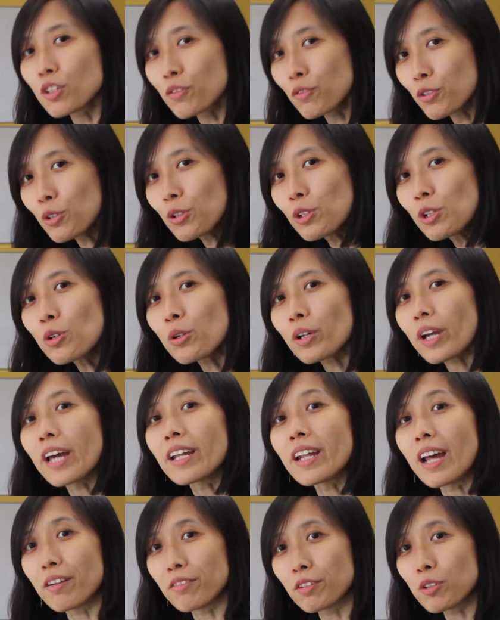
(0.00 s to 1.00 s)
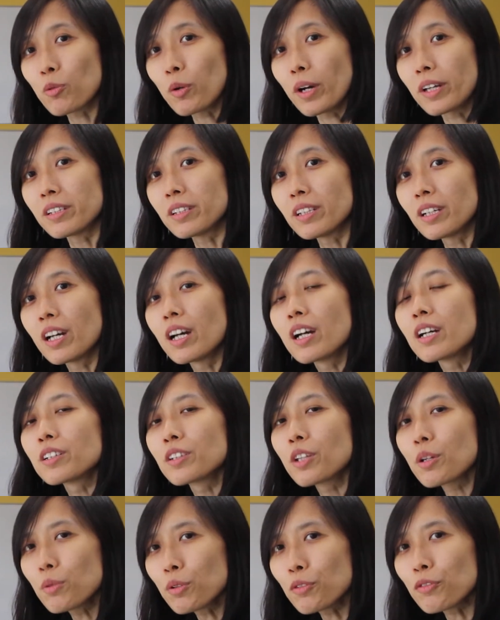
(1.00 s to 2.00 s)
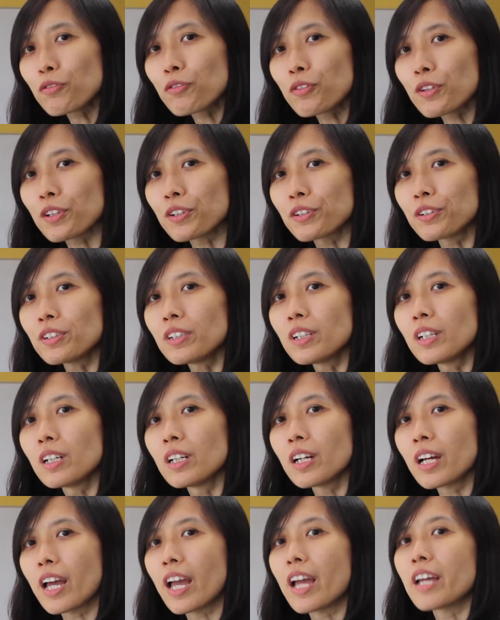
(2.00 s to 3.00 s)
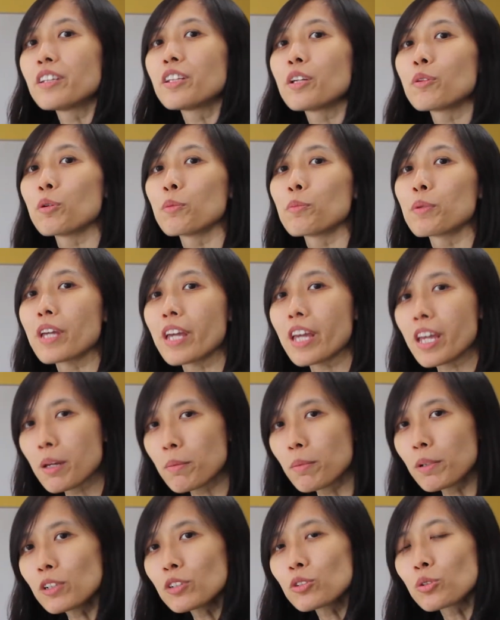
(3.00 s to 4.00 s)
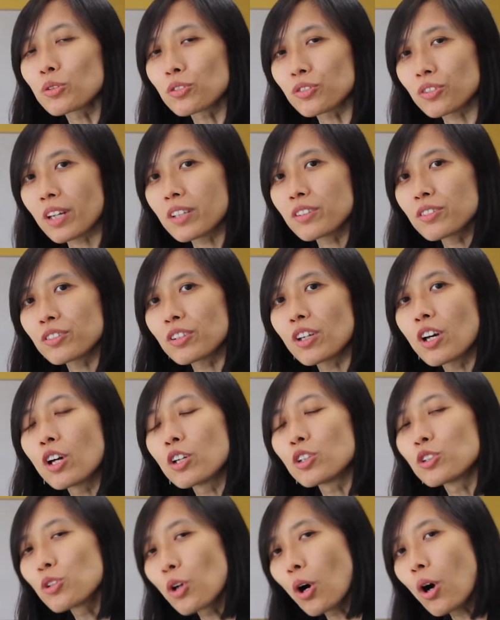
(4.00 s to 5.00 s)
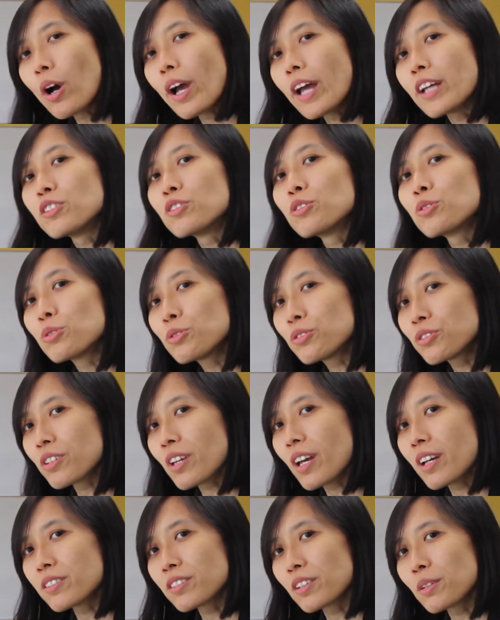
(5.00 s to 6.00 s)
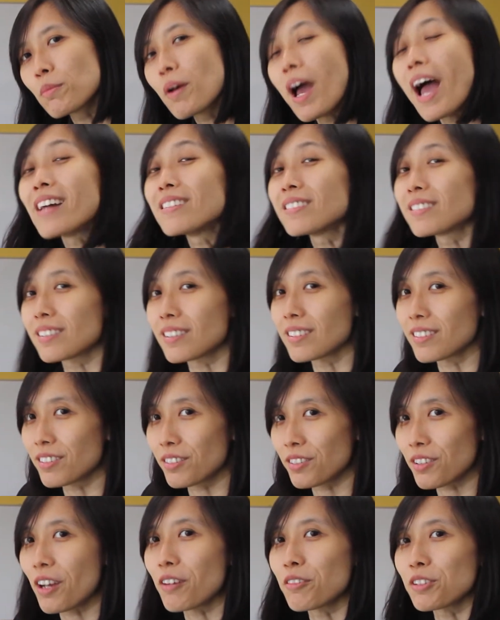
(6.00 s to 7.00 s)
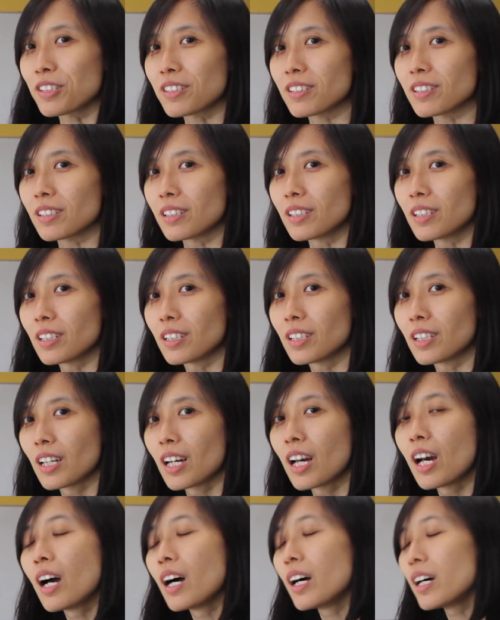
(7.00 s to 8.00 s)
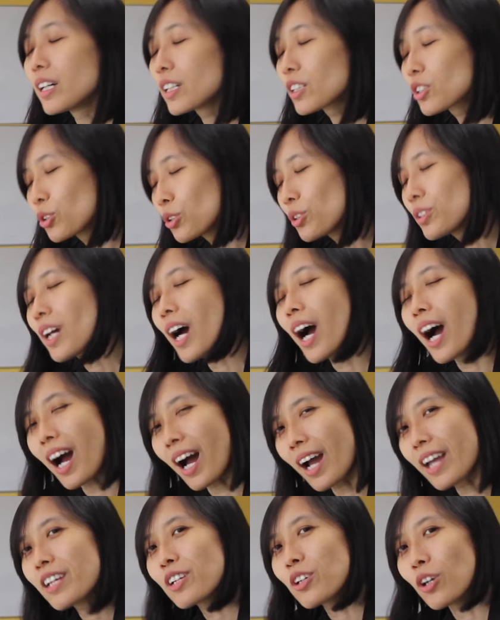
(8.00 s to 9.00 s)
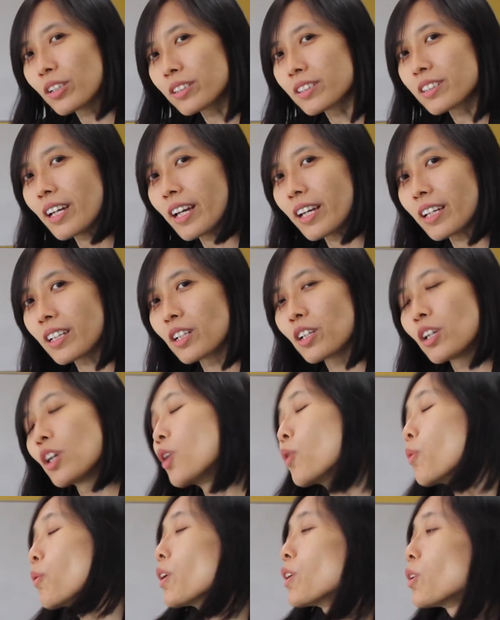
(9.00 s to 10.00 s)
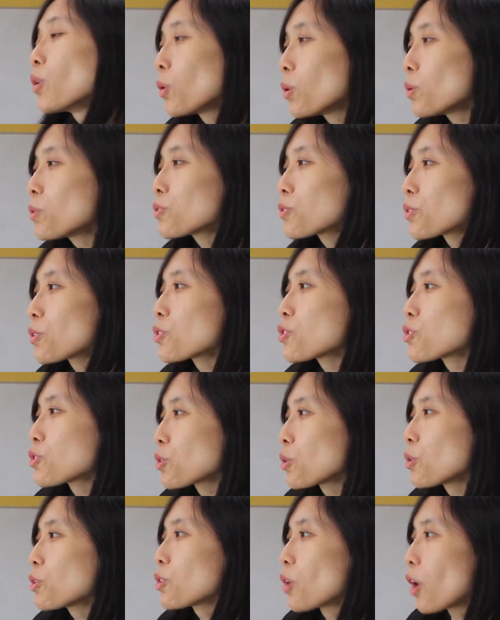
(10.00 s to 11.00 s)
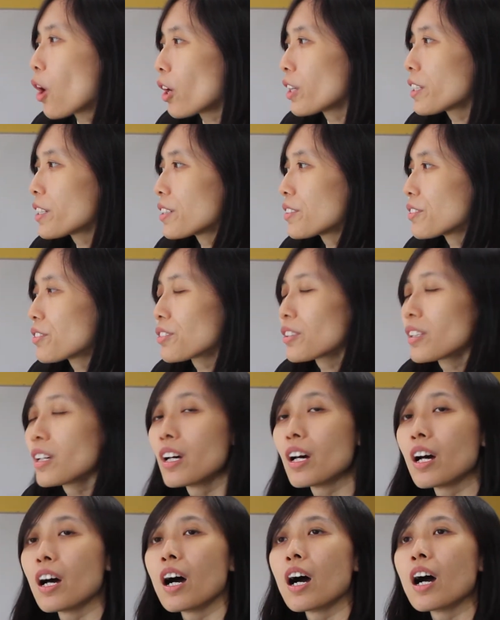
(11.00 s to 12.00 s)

If you look at everyone, they would feel and they would be able to sense your enthusiasm and sincerity. A good eye contact will also show your audience